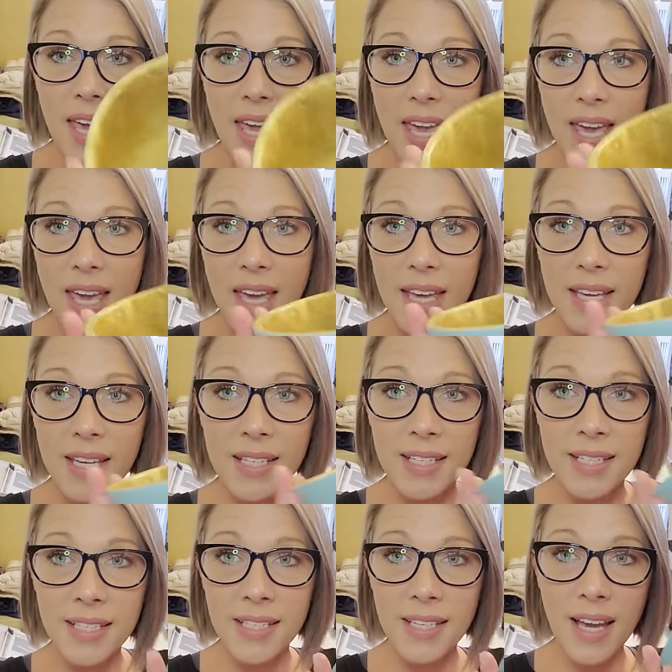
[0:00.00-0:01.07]

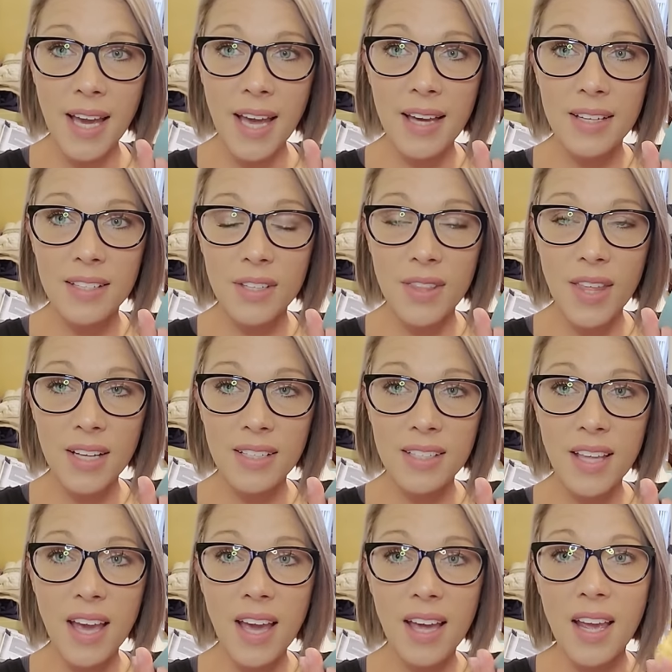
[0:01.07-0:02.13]
And yeah, so that's
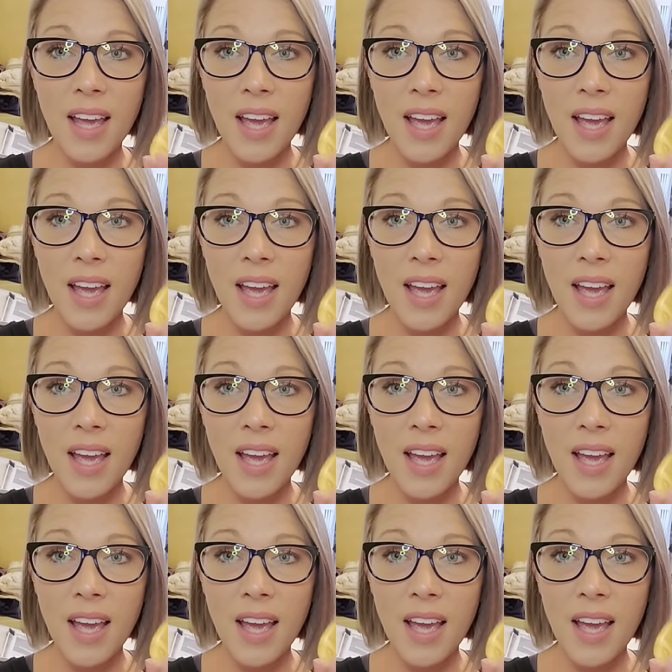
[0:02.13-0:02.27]
that.